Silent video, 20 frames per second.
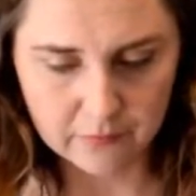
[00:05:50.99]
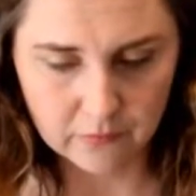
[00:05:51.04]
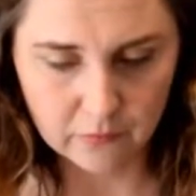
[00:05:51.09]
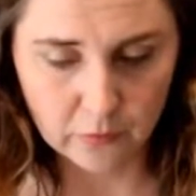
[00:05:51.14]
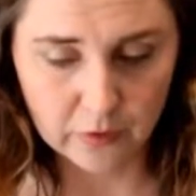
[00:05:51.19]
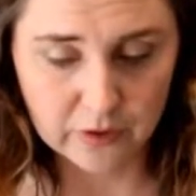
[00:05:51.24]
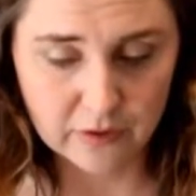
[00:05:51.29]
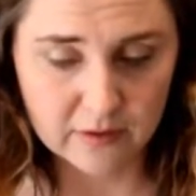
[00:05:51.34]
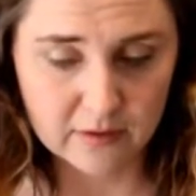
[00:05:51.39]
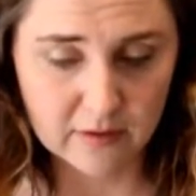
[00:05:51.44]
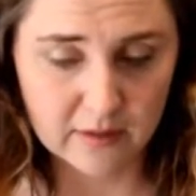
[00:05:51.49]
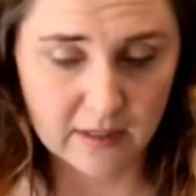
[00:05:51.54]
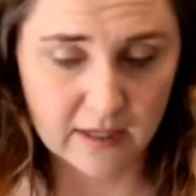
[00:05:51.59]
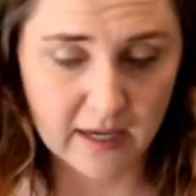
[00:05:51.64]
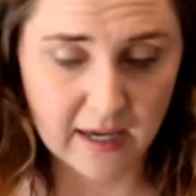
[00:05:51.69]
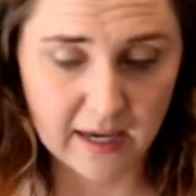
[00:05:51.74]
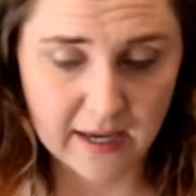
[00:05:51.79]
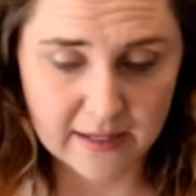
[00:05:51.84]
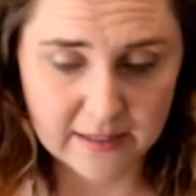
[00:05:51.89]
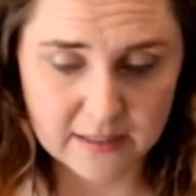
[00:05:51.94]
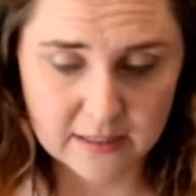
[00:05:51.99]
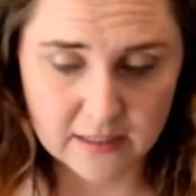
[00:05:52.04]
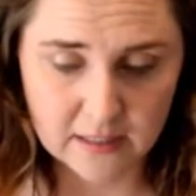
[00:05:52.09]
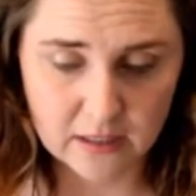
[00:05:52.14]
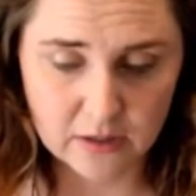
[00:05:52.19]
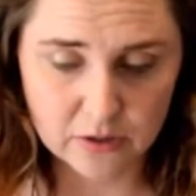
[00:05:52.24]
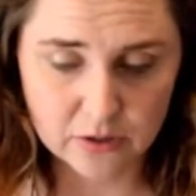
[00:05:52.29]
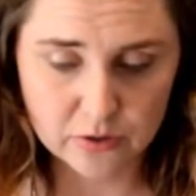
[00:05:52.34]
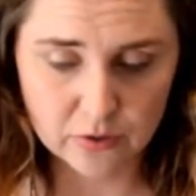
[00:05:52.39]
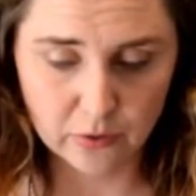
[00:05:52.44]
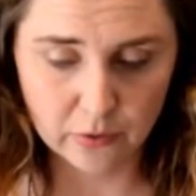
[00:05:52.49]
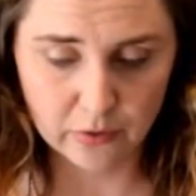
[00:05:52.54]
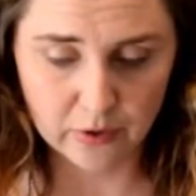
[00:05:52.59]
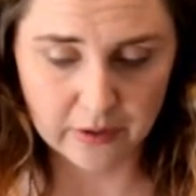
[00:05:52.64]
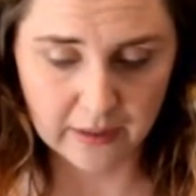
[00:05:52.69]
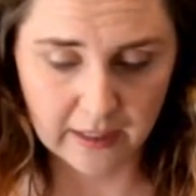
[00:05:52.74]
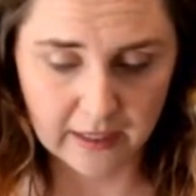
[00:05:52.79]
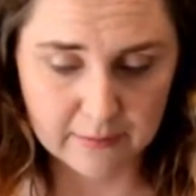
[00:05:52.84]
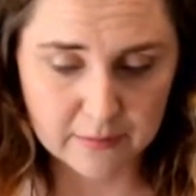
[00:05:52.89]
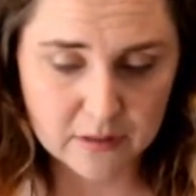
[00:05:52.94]
with the kits that are sold
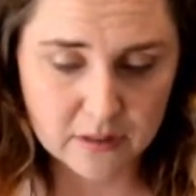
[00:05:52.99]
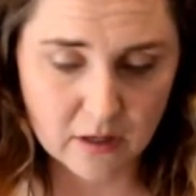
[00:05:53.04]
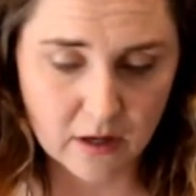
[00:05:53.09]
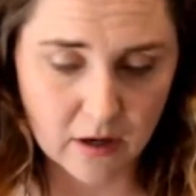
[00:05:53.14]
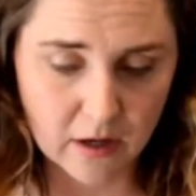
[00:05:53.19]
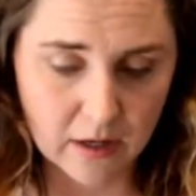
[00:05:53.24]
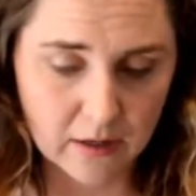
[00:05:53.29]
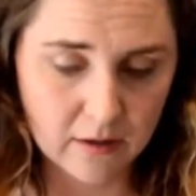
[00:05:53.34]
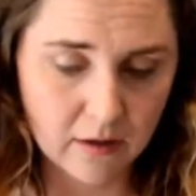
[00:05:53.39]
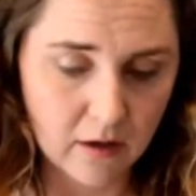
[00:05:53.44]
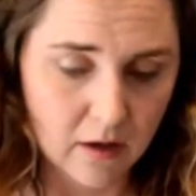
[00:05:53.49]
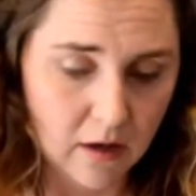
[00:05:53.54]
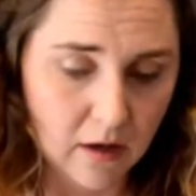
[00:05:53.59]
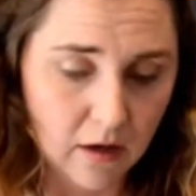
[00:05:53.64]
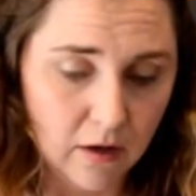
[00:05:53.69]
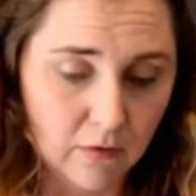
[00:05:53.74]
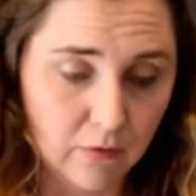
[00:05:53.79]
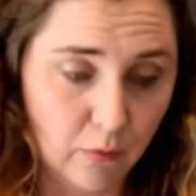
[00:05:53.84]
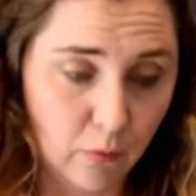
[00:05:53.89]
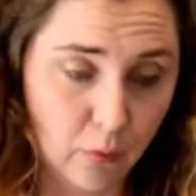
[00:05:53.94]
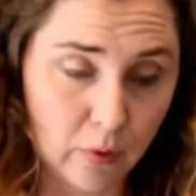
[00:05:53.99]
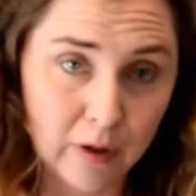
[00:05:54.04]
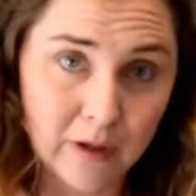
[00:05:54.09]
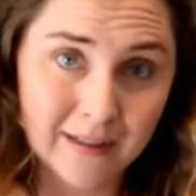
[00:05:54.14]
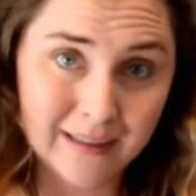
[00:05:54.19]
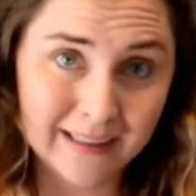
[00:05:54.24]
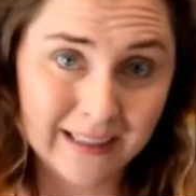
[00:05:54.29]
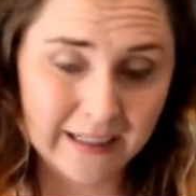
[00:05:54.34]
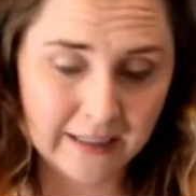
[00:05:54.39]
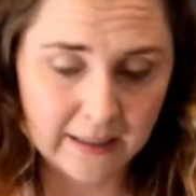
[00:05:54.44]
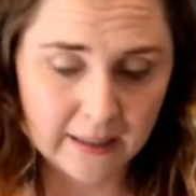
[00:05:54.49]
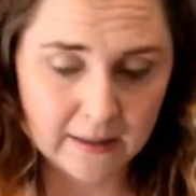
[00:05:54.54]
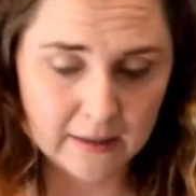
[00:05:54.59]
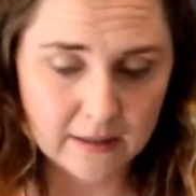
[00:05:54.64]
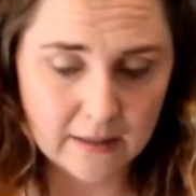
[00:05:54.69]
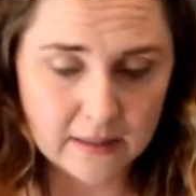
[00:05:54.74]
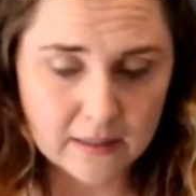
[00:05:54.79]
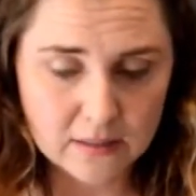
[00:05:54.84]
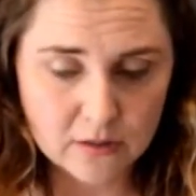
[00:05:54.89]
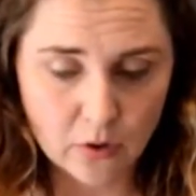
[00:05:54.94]
on Amazon for cleaning
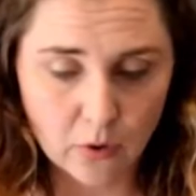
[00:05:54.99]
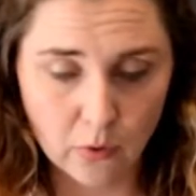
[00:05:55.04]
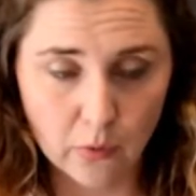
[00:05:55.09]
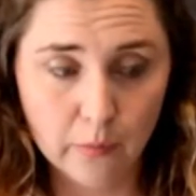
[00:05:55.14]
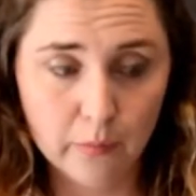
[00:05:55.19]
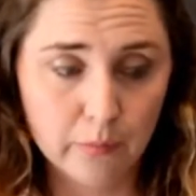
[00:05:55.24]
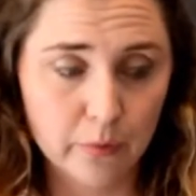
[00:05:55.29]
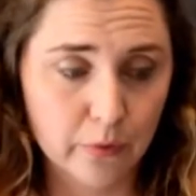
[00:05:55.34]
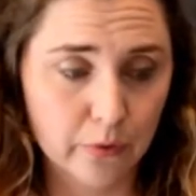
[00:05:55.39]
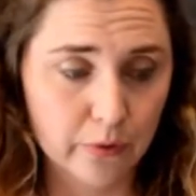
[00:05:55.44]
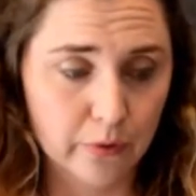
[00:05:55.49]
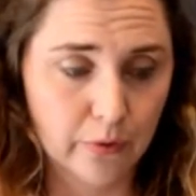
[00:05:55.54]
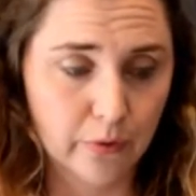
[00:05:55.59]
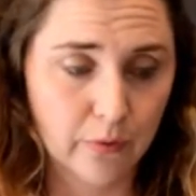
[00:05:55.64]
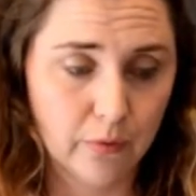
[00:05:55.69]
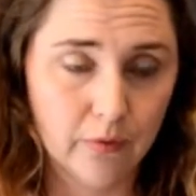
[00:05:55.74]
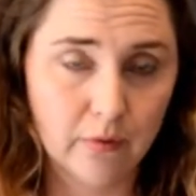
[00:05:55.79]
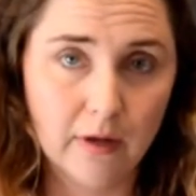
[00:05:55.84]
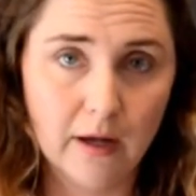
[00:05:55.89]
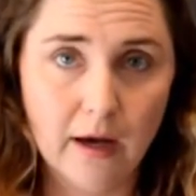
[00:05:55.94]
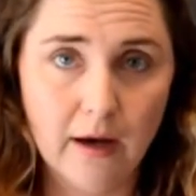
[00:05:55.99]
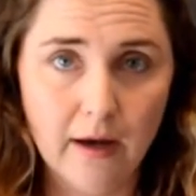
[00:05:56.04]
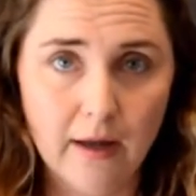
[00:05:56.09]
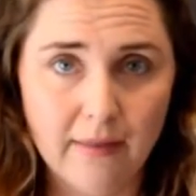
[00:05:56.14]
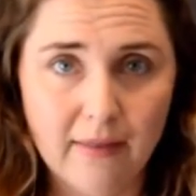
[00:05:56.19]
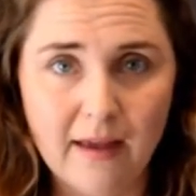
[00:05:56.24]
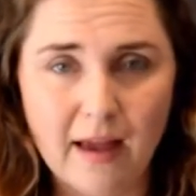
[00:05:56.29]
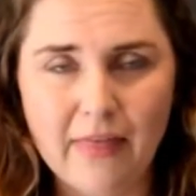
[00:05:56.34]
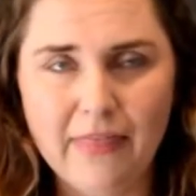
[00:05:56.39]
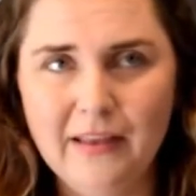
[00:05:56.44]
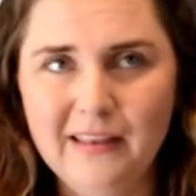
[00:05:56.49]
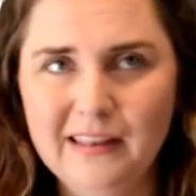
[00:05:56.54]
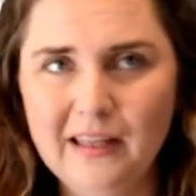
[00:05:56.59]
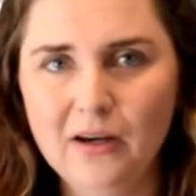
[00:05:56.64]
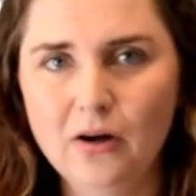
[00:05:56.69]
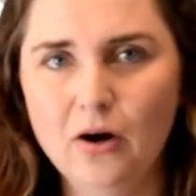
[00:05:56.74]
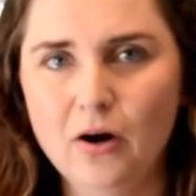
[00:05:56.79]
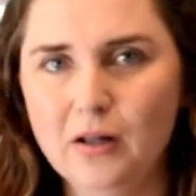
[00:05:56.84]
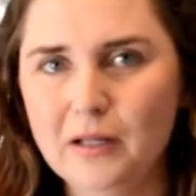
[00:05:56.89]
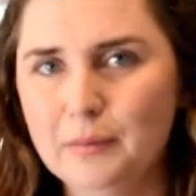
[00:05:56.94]
these homebrew, I think they
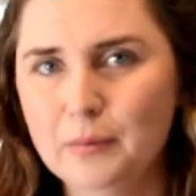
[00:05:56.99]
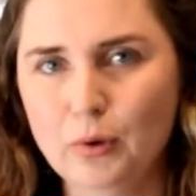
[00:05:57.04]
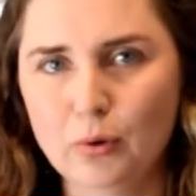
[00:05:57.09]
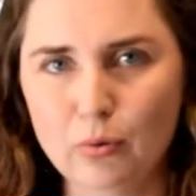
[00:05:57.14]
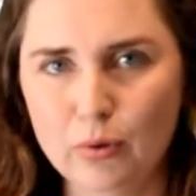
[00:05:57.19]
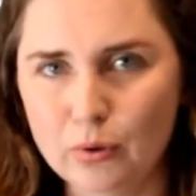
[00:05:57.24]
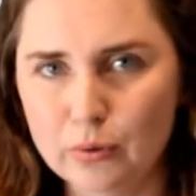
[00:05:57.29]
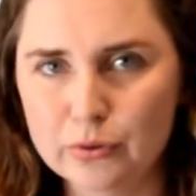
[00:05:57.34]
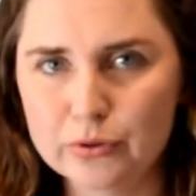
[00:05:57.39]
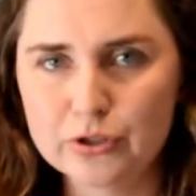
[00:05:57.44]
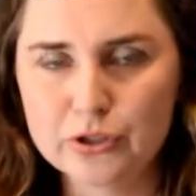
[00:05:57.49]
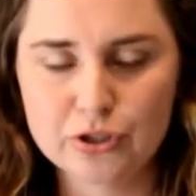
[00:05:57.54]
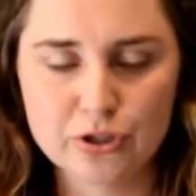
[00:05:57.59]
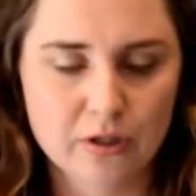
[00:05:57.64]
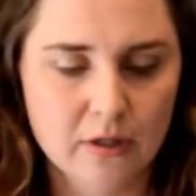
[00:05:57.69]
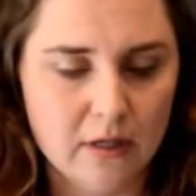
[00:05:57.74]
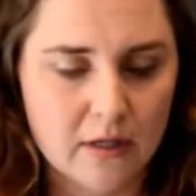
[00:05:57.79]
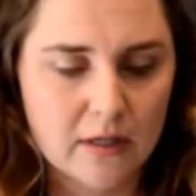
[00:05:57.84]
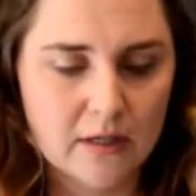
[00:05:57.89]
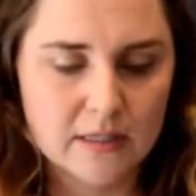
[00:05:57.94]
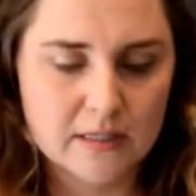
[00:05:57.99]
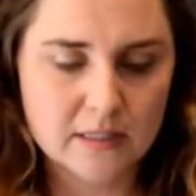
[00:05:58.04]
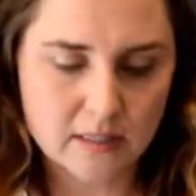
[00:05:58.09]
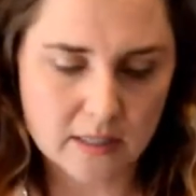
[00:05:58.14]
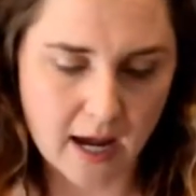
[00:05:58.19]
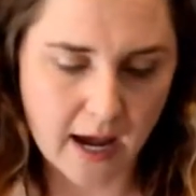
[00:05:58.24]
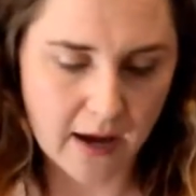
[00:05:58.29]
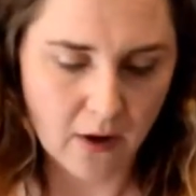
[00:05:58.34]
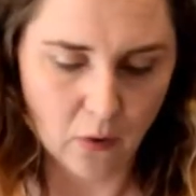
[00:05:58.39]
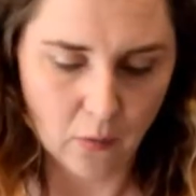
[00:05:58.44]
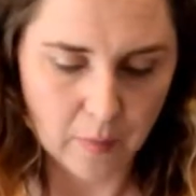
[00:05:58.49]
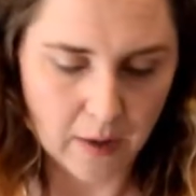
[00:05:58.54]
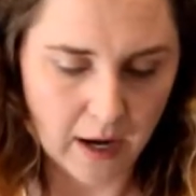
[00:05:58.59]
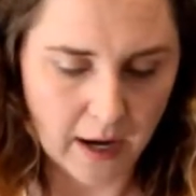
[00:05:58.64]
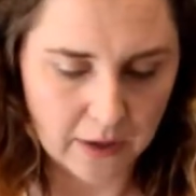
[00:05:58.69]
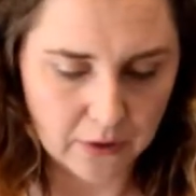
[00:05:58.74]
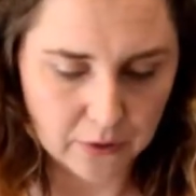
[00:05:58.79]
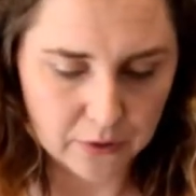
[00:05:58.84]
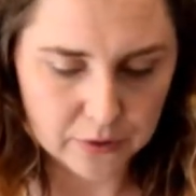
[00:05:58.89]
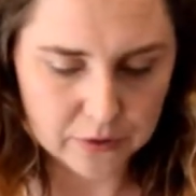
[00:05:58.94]
call them Grolsch style
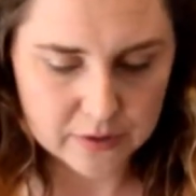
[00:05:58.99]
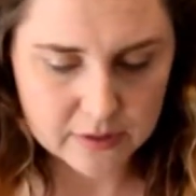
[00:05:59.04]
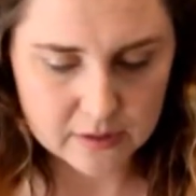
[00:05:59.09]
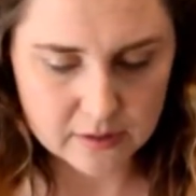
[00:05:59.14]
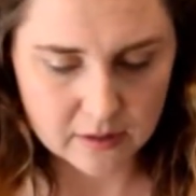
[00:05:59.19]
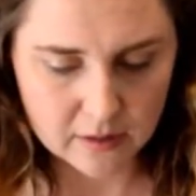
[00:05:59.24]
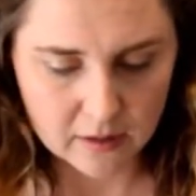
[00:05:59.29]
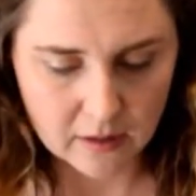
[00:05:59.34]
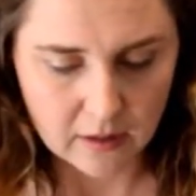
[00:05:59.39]
bottles.